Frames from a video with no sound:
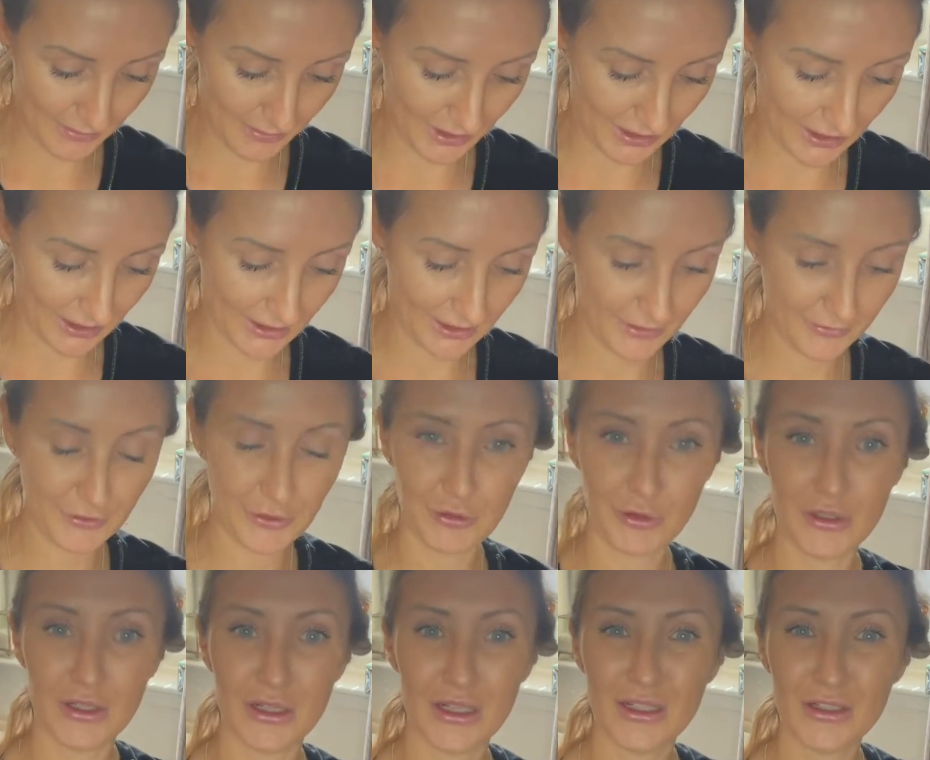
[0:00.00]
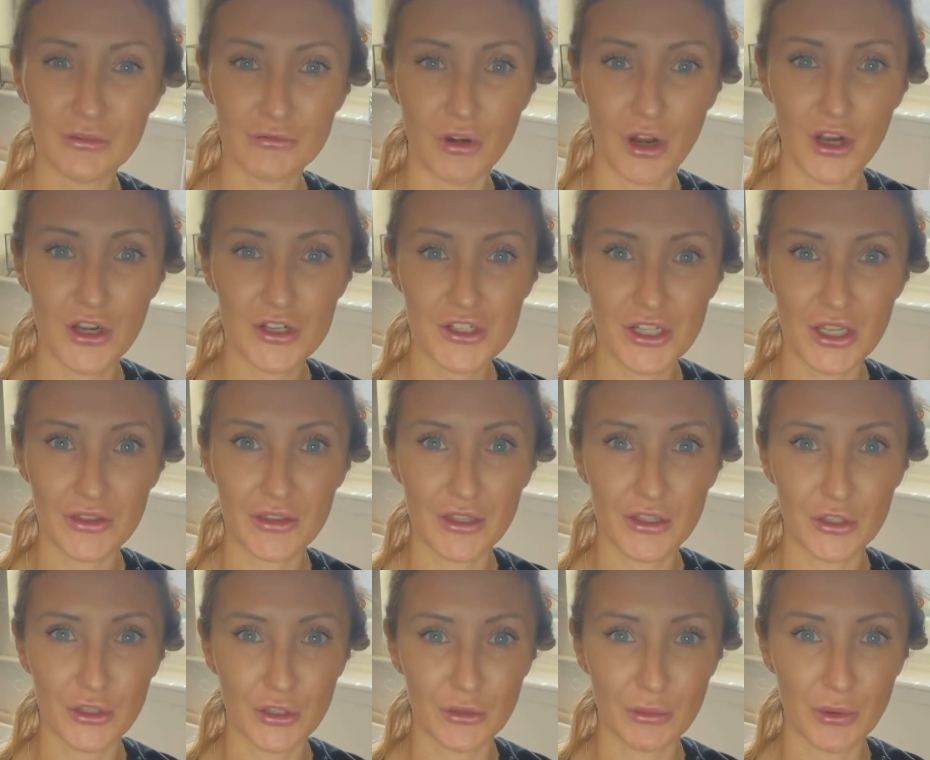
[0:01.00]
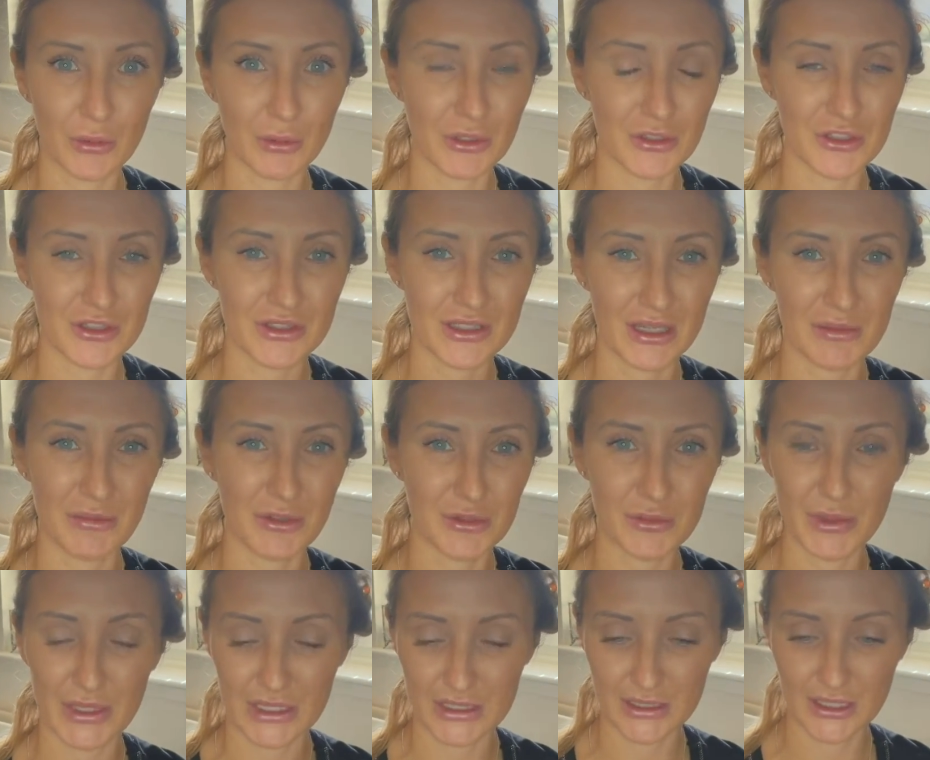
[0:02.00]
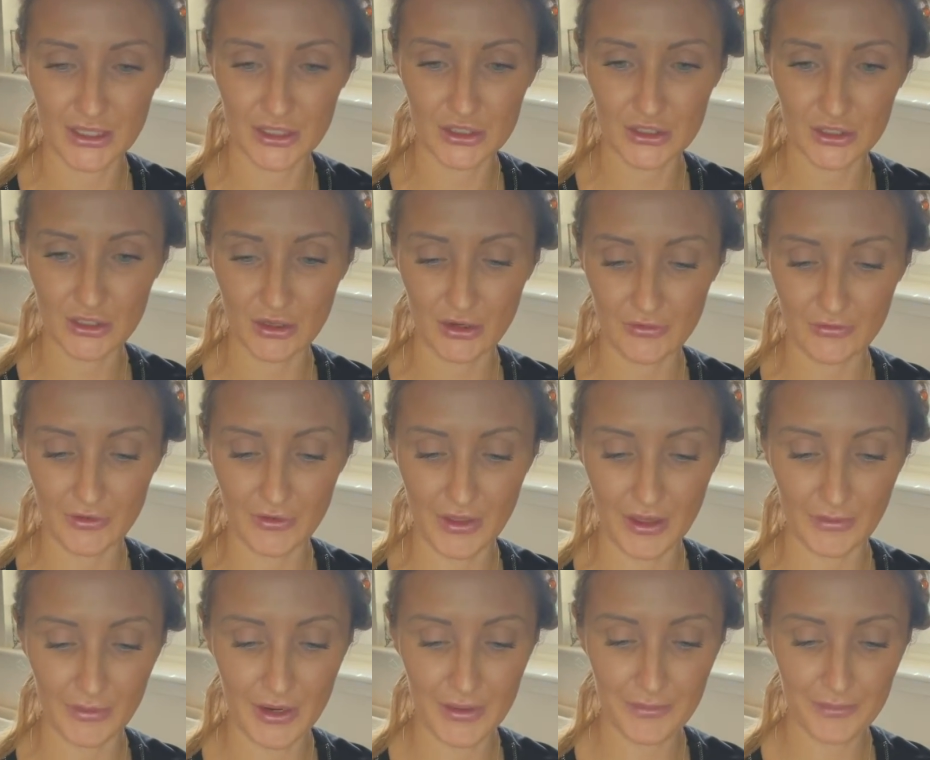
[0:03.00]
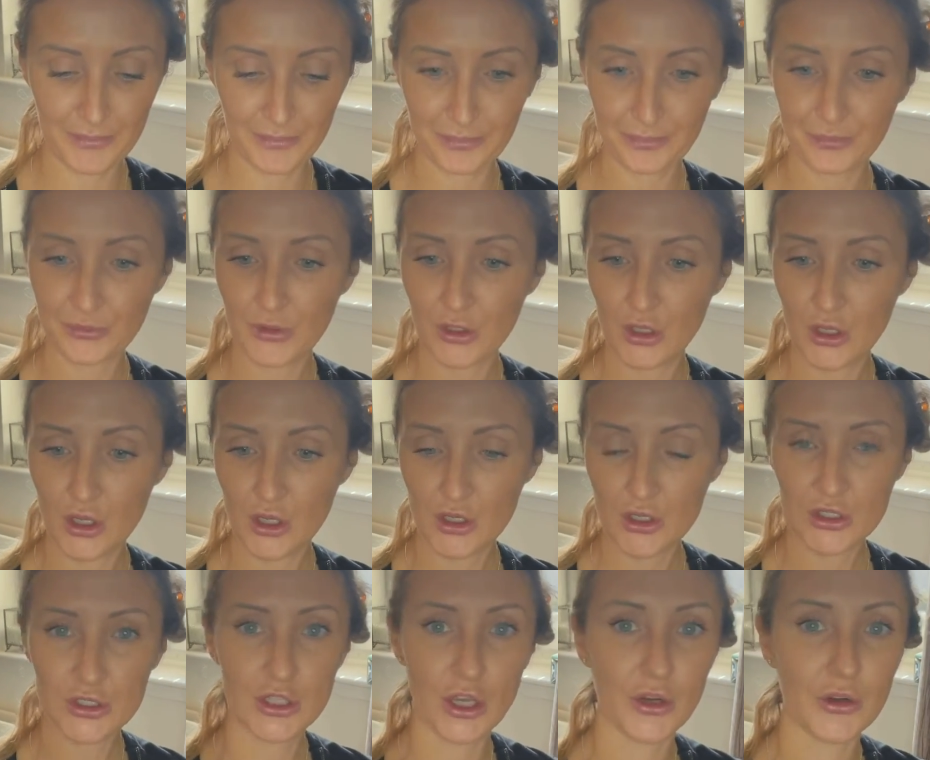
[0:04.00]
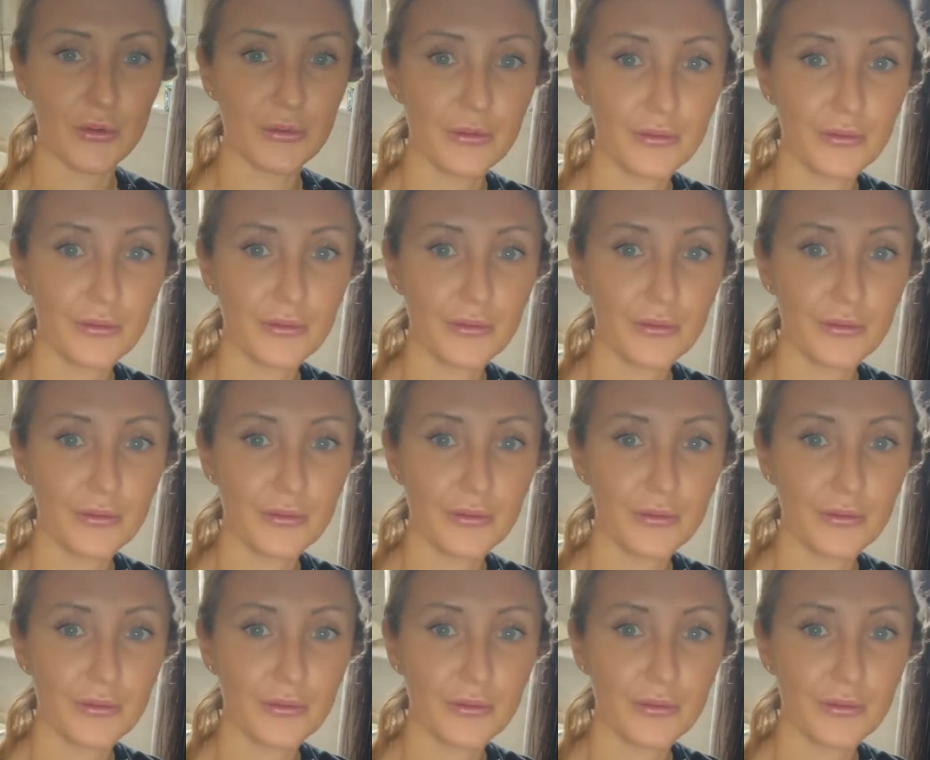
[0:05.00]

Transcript: But if you're in a rush, I think you could probably just take much bigger sections and go for it that way. So,